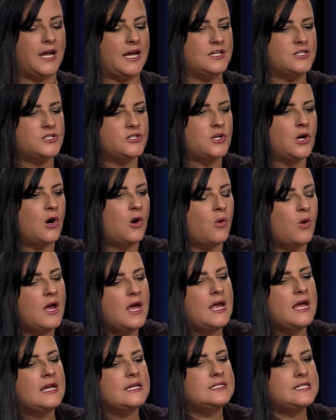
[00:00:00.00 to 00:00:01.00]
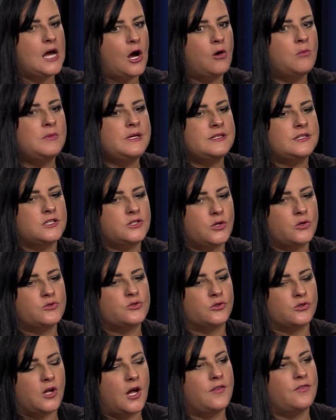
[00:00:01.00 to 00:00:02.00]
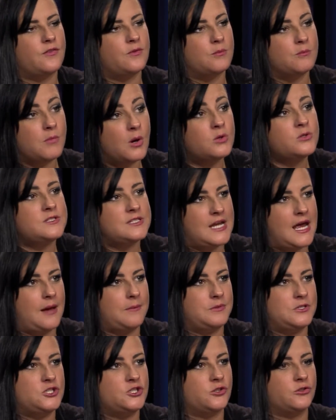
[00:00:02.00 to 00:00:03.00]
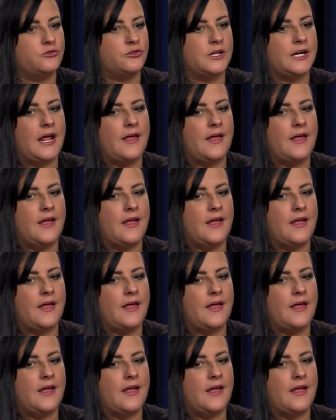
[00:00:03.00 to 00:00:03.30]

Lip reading: And so tell me that those are not the most happy children,